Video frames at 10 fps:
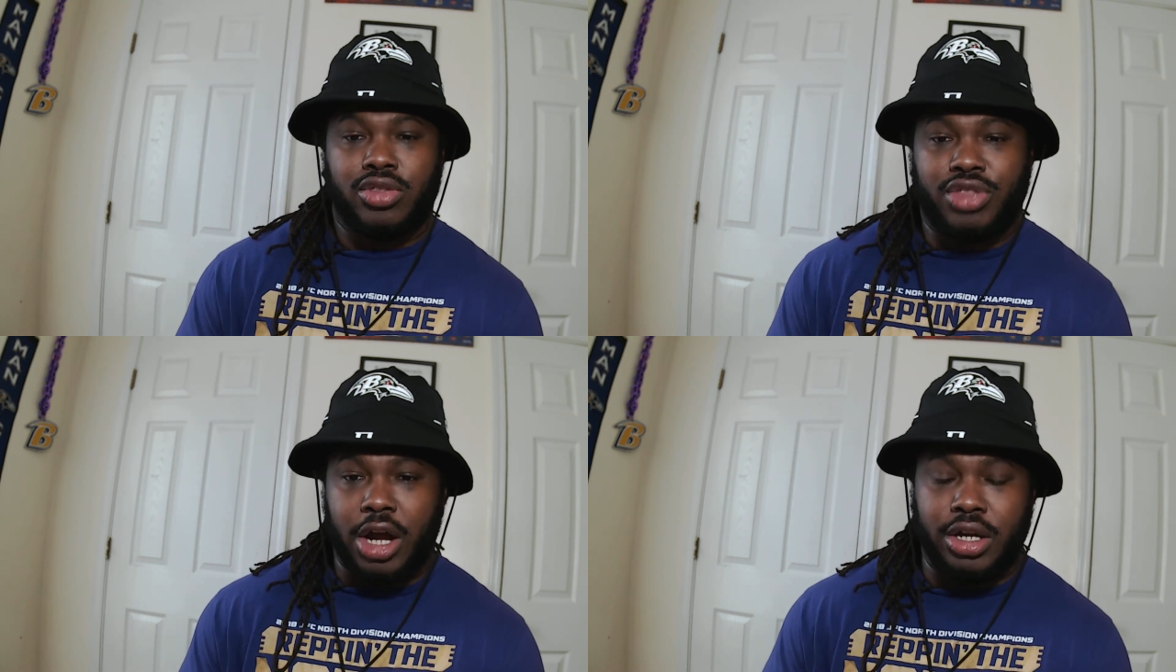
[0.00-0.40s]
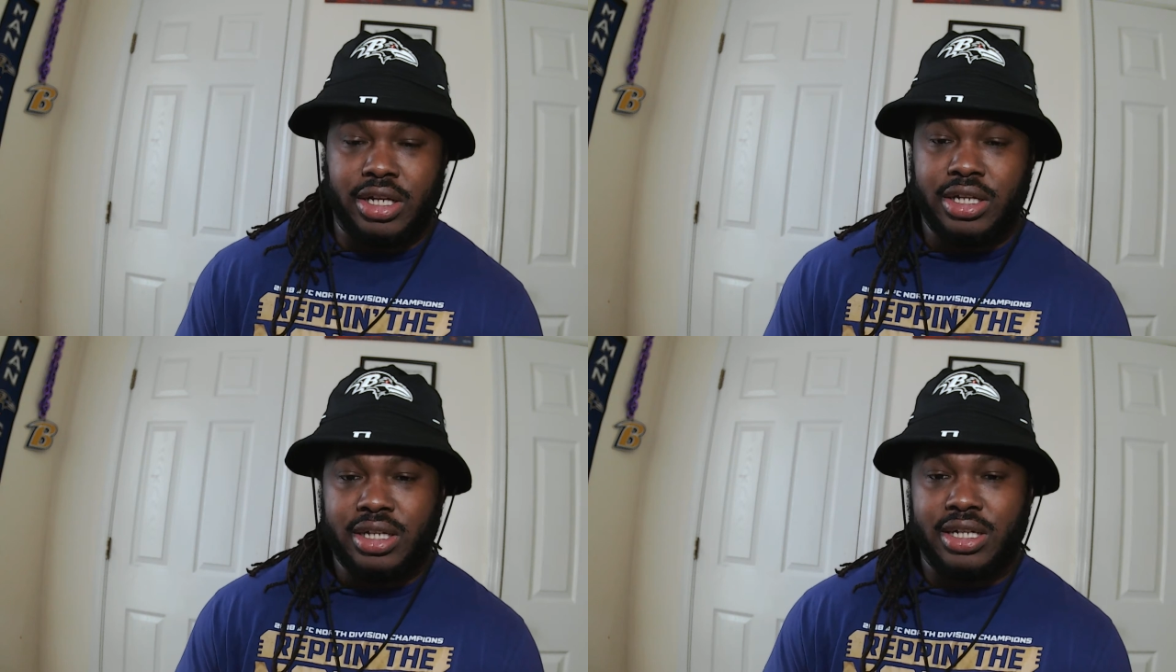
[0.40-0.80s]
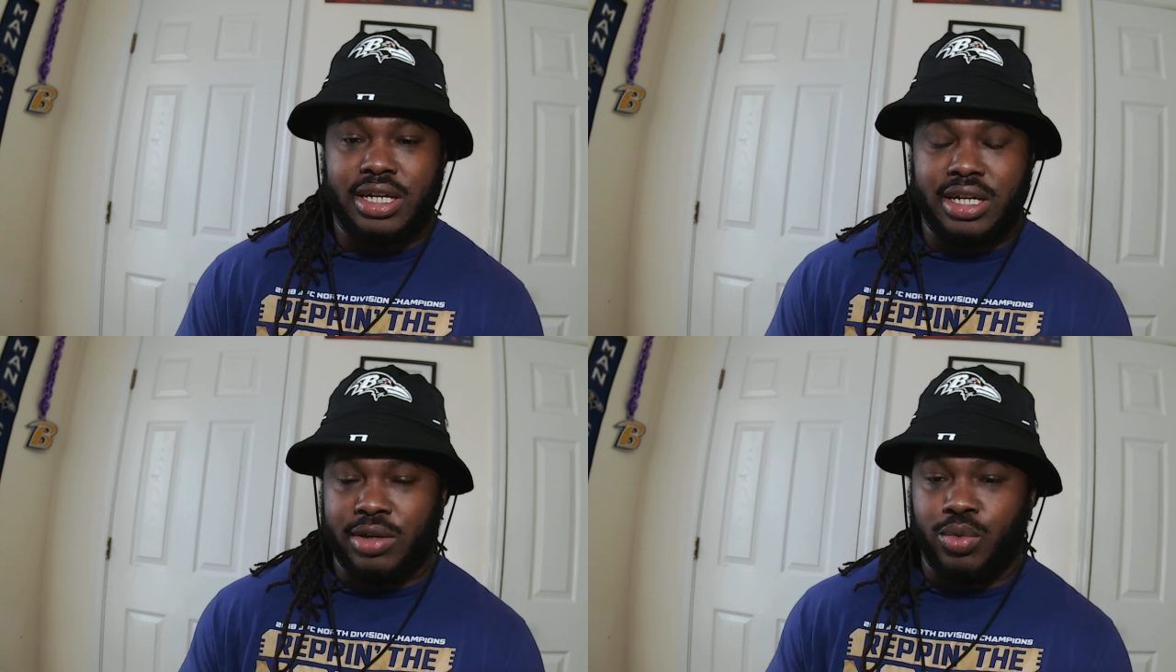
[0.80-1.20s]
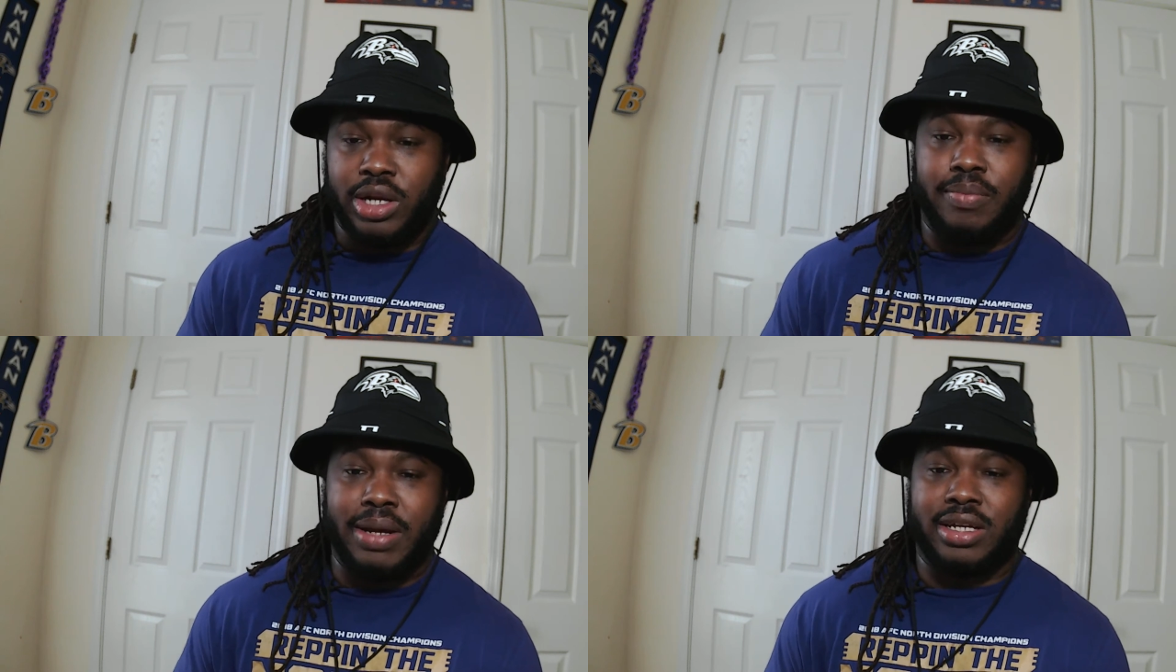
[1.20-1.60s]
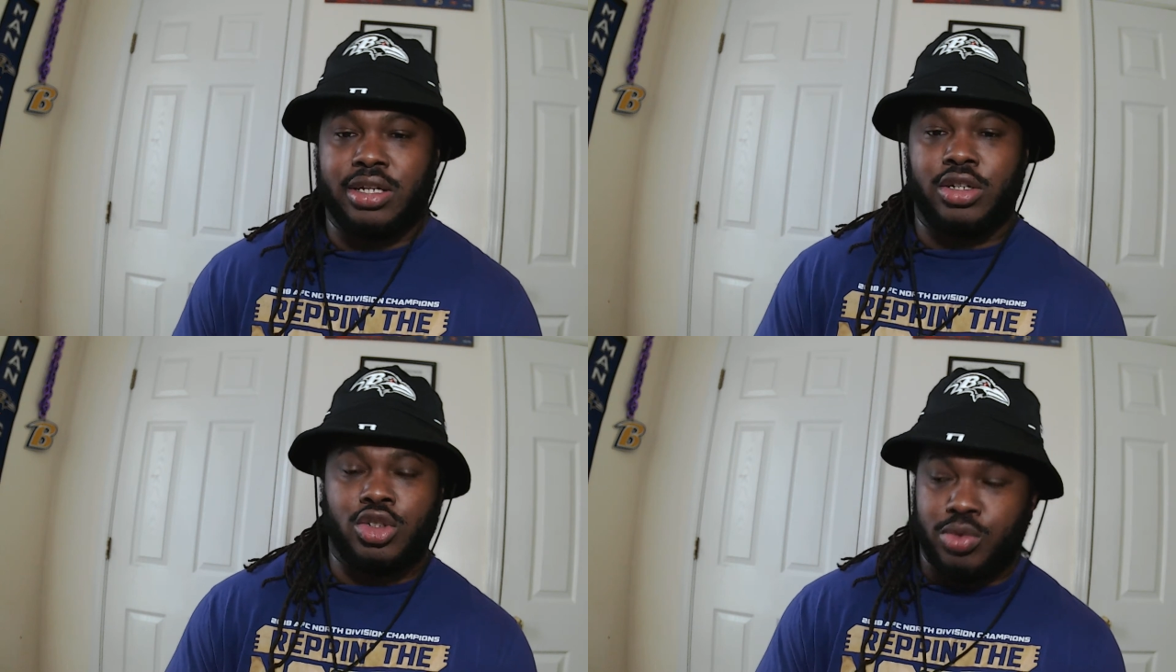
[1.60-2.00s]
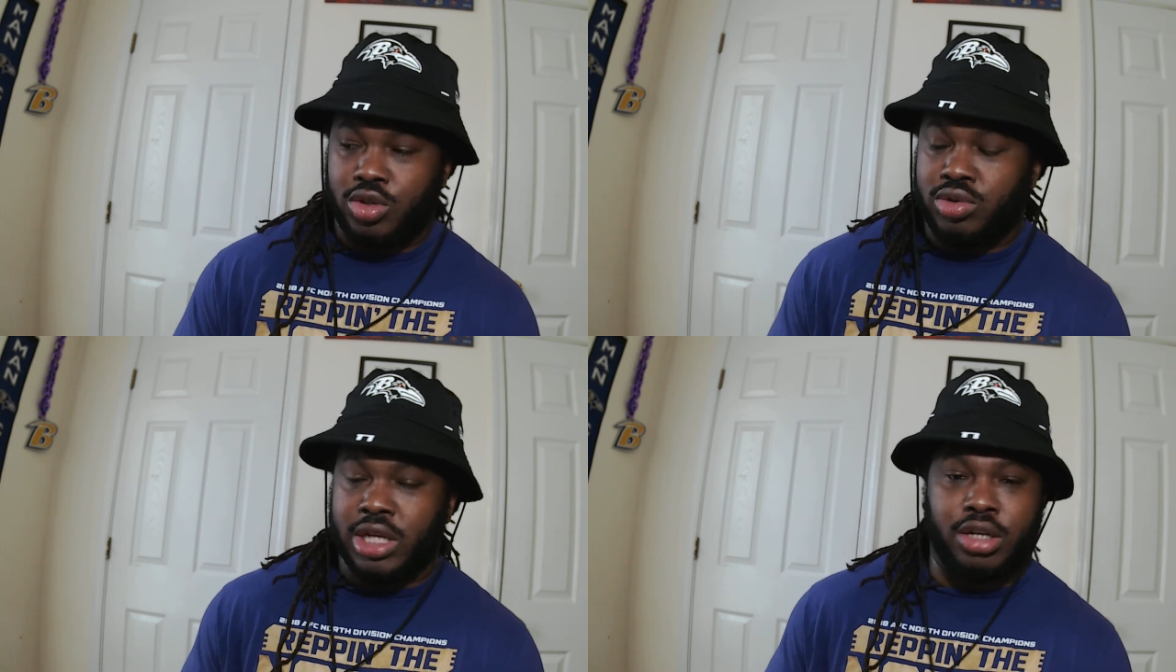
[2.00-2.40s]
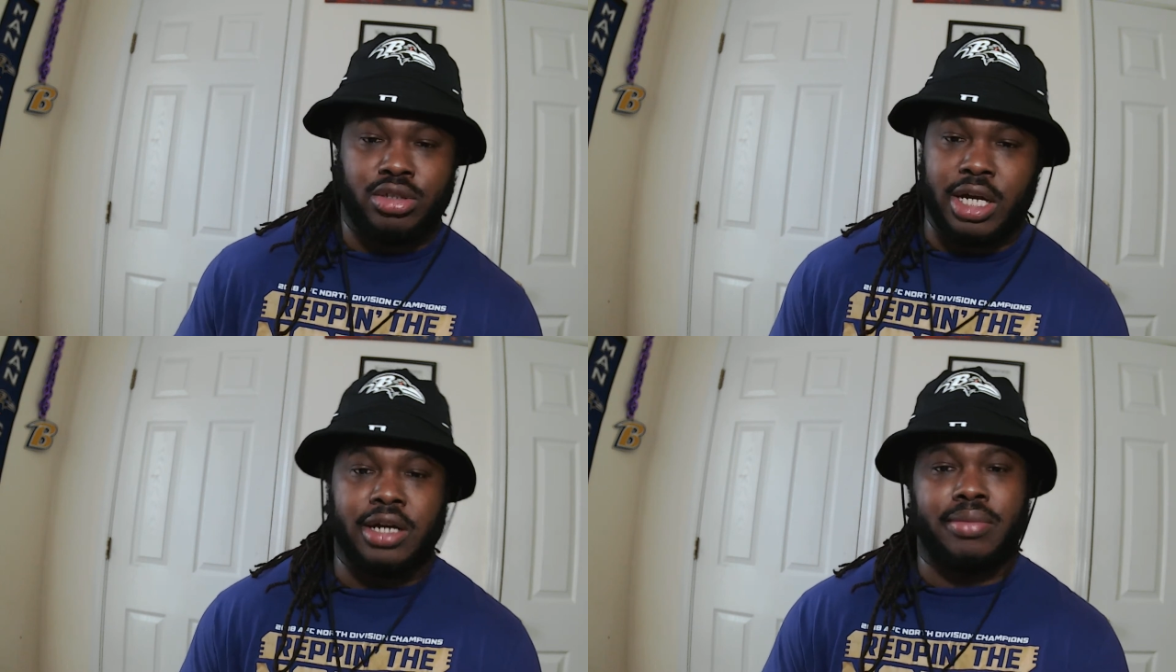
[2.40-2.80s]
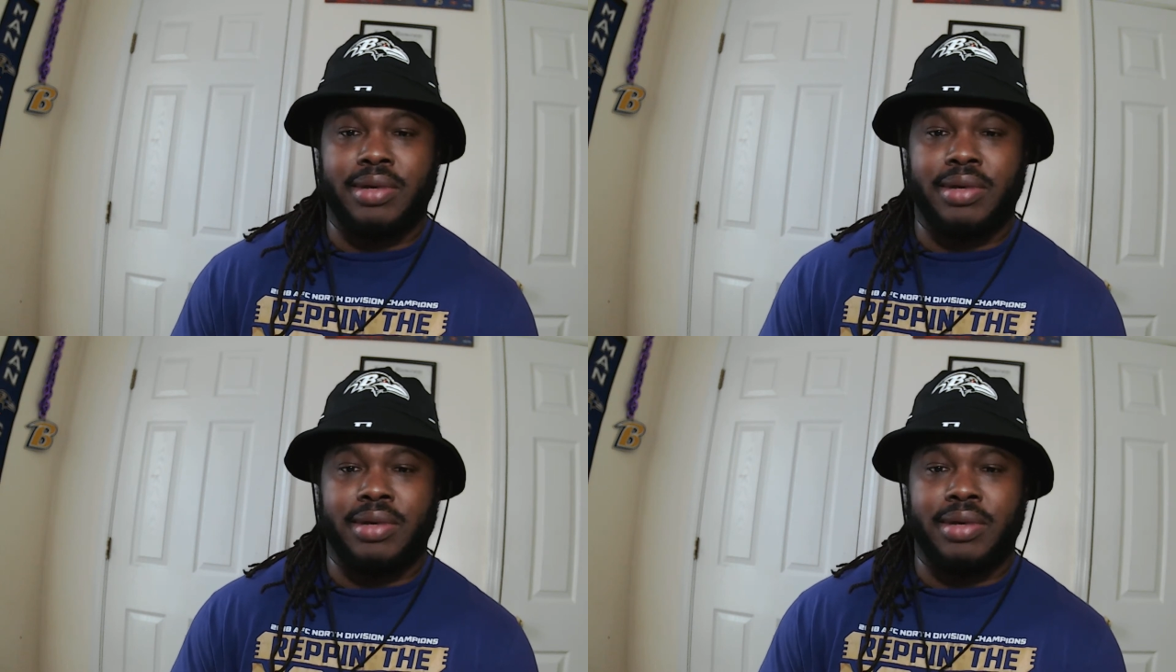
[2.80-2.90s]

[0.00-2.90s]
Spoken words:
30 in running back years, when you turn 30,